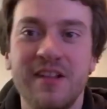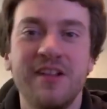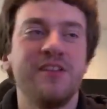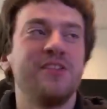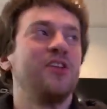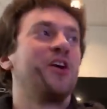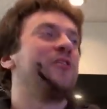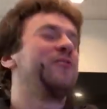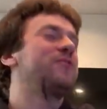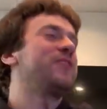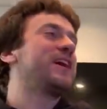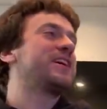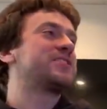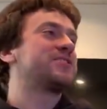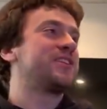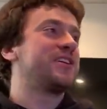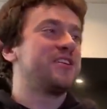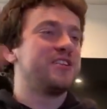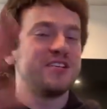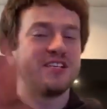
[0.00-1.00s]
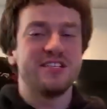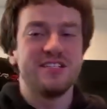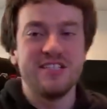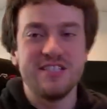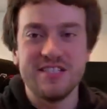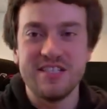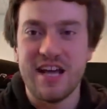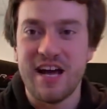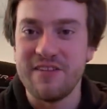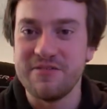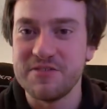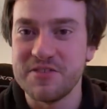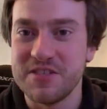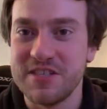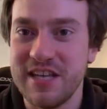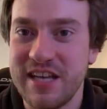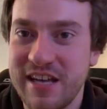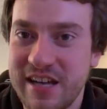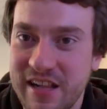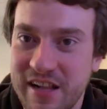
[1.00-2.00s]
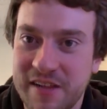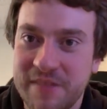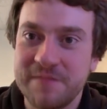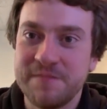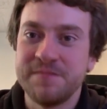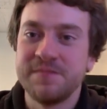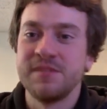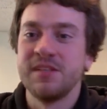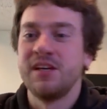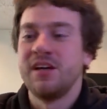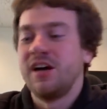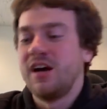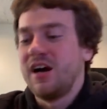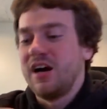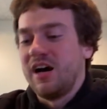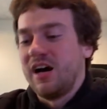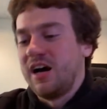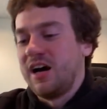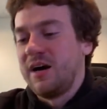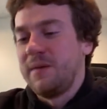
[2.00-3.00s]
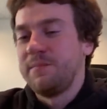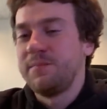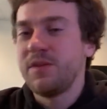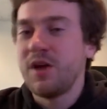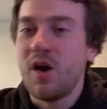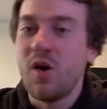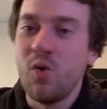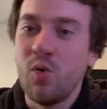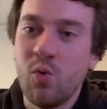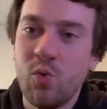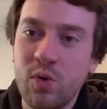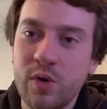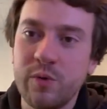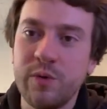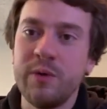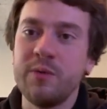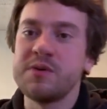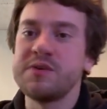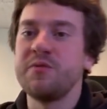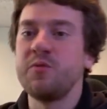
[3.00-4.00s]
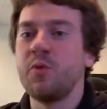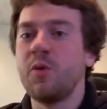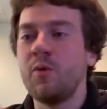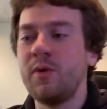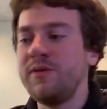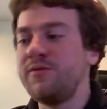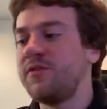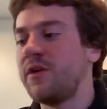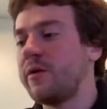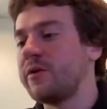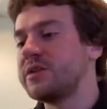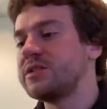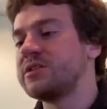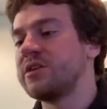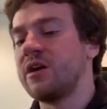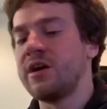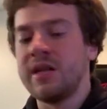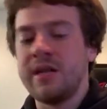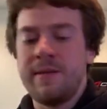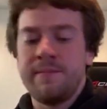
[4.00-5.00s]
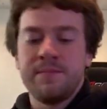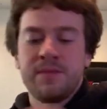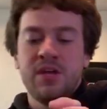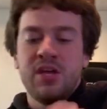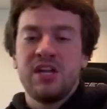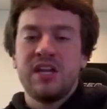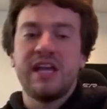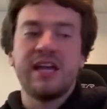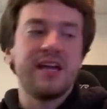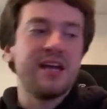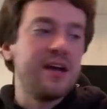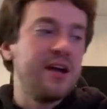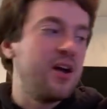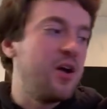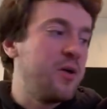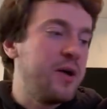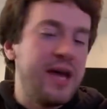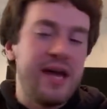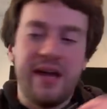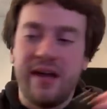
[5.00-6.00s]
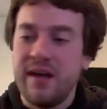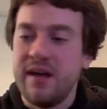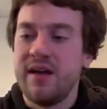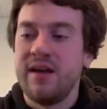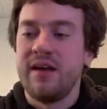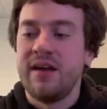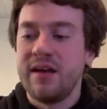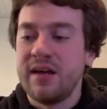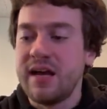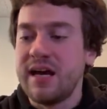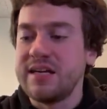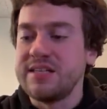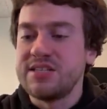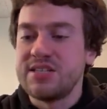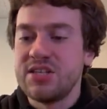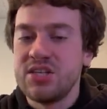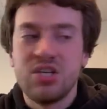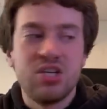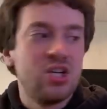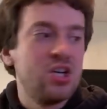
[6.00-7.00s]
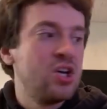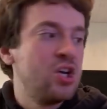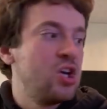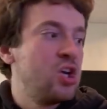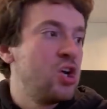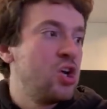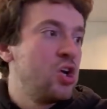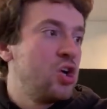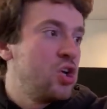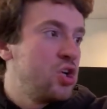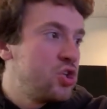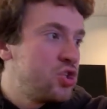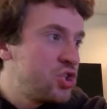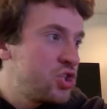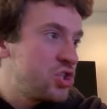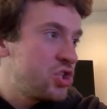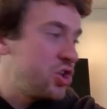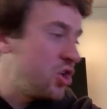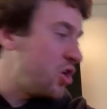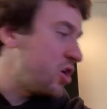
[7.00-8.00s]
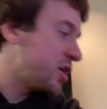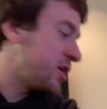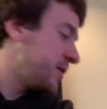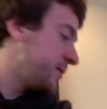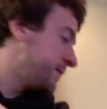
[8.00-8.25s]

No flex ray harnesses, not for sale. Um, no, we, we were, we focus on, like, okay, guys, just look